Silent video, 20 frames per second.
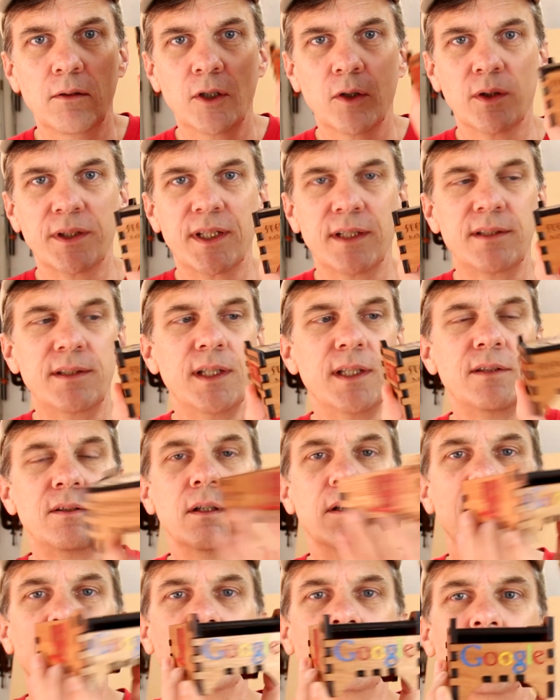You know what this
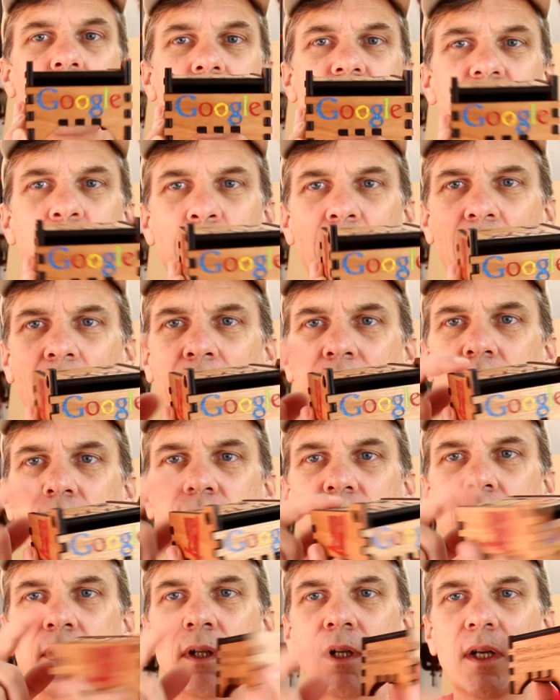is? It's a
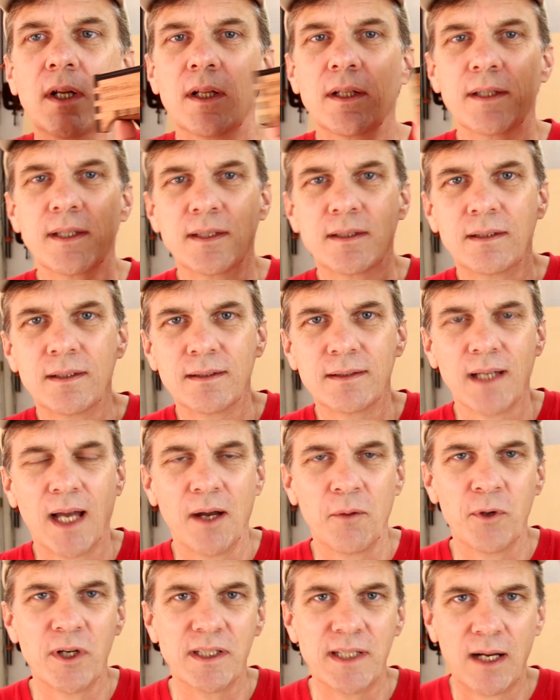box.
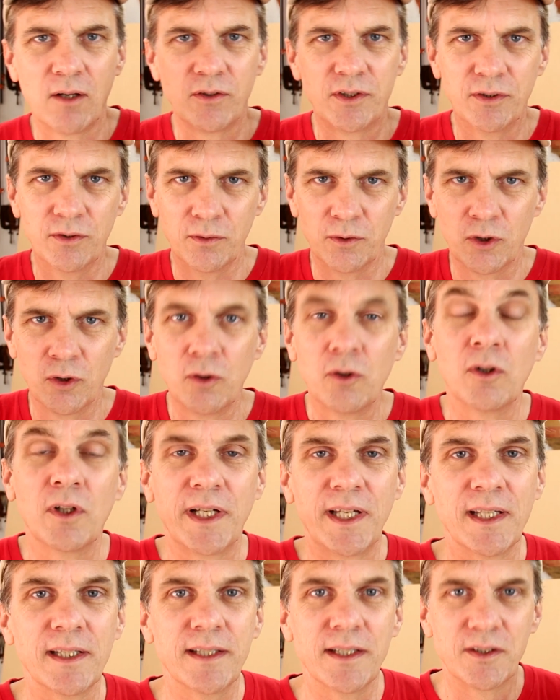I went down to Google
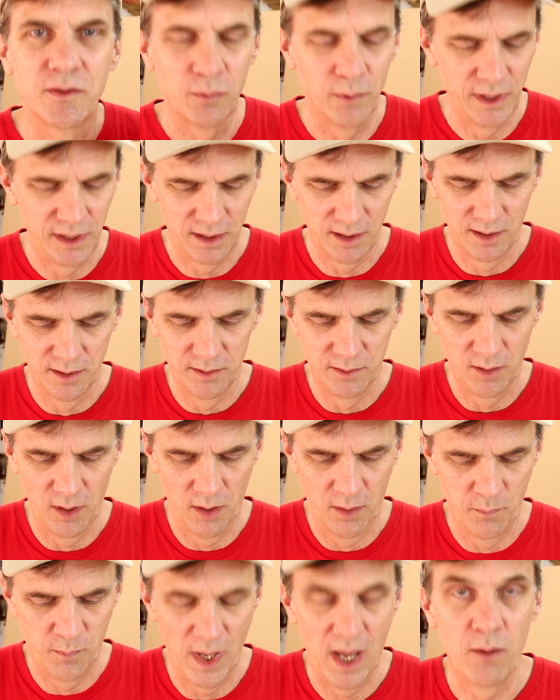again this week and
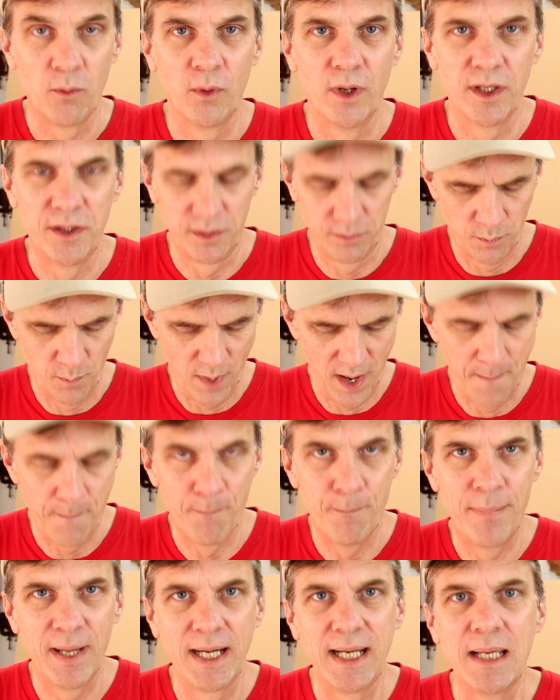met with my
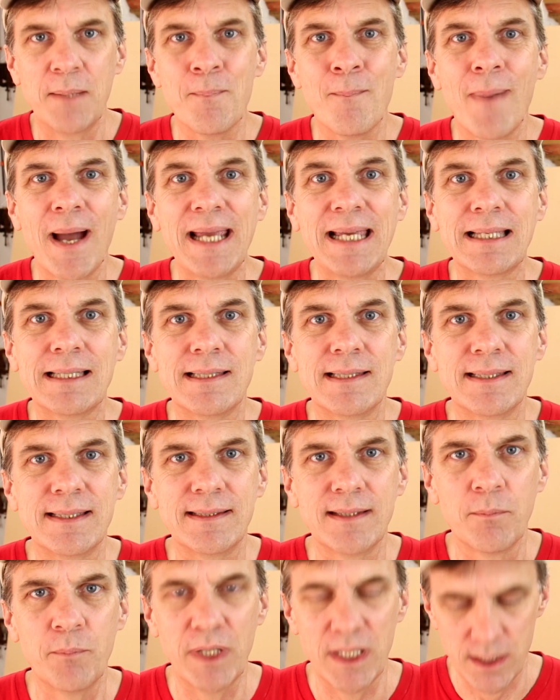buddy Mike
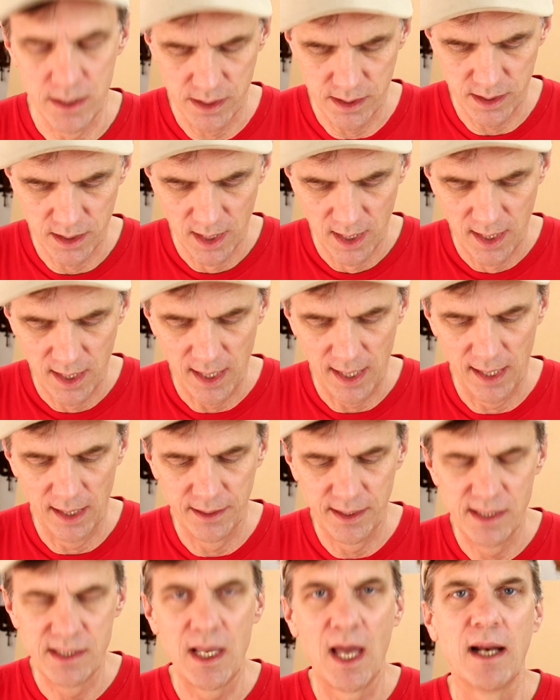Simmons,
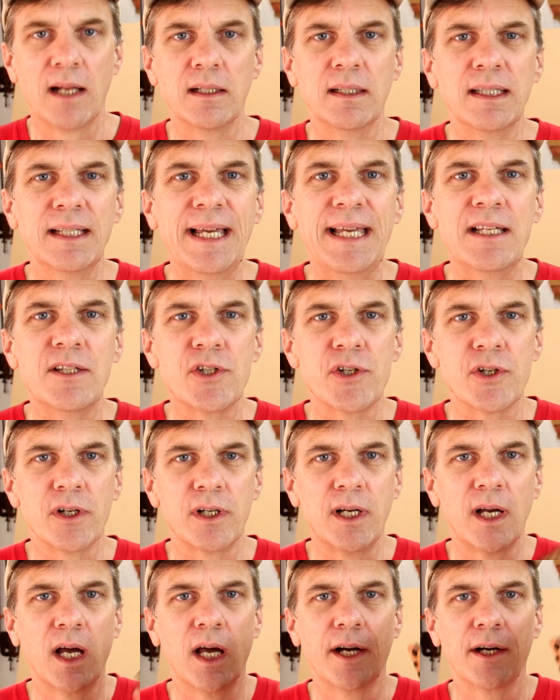and he's got a
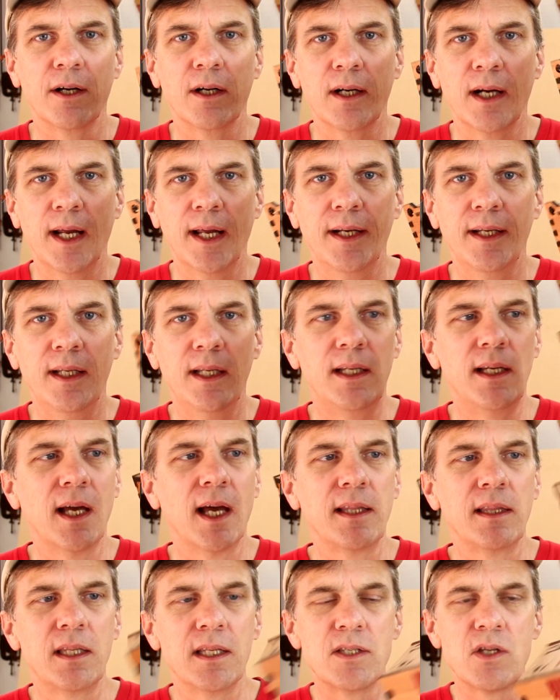laser cutter, and he
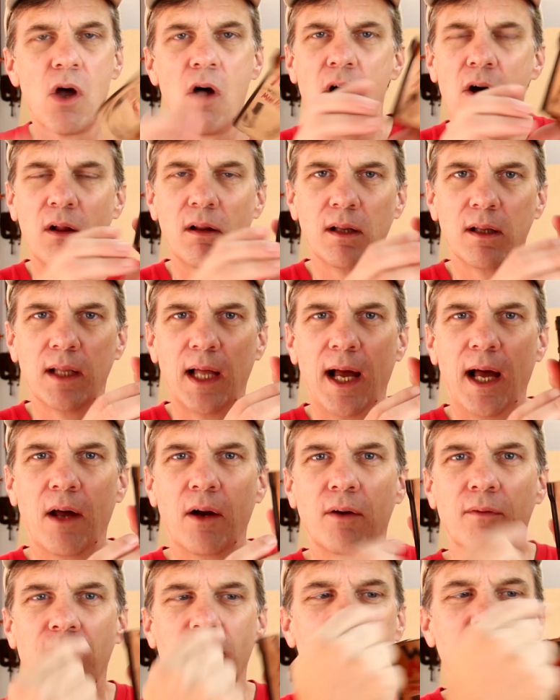cut this all
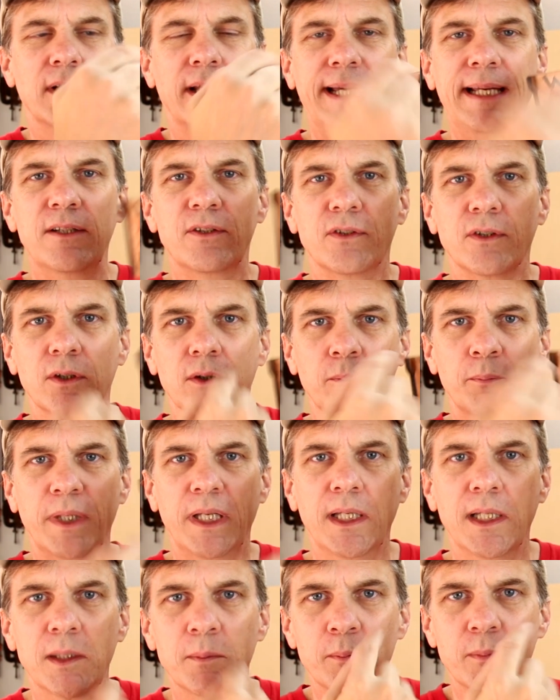out of laser
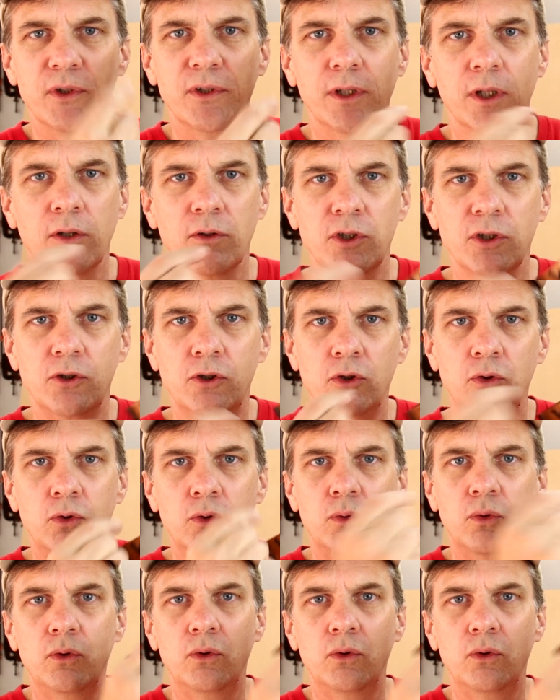beams, you know, just.